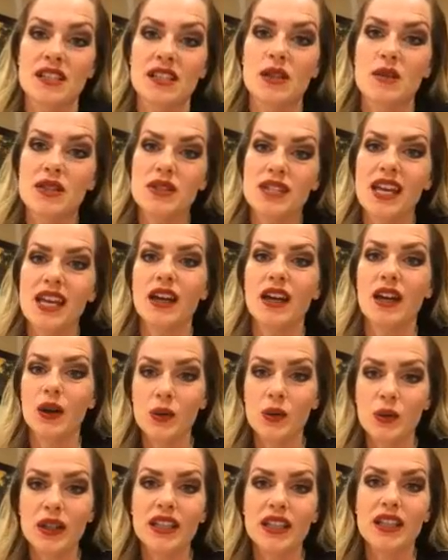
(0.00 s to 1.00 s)
and it was like a
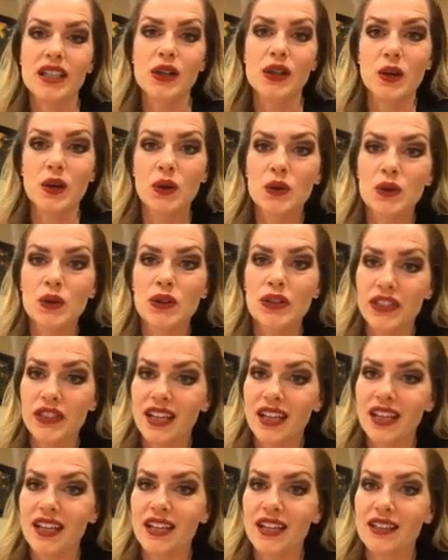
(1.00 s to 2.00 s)
really cool
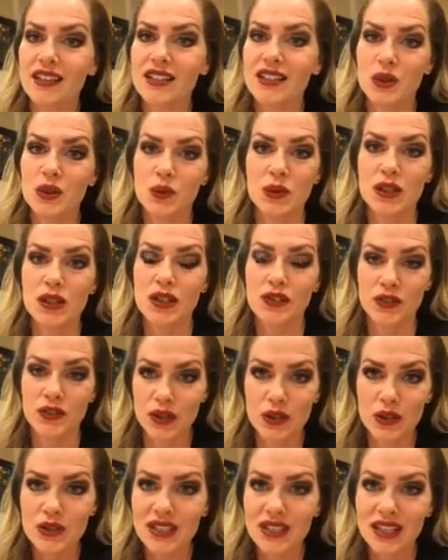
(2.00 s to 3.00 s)
thing to work for
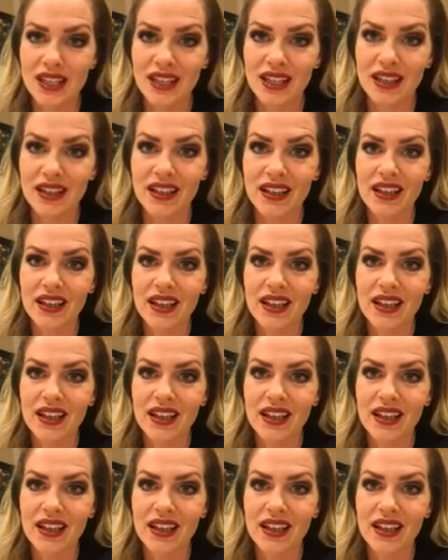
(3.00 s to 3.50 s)
Nu Skin.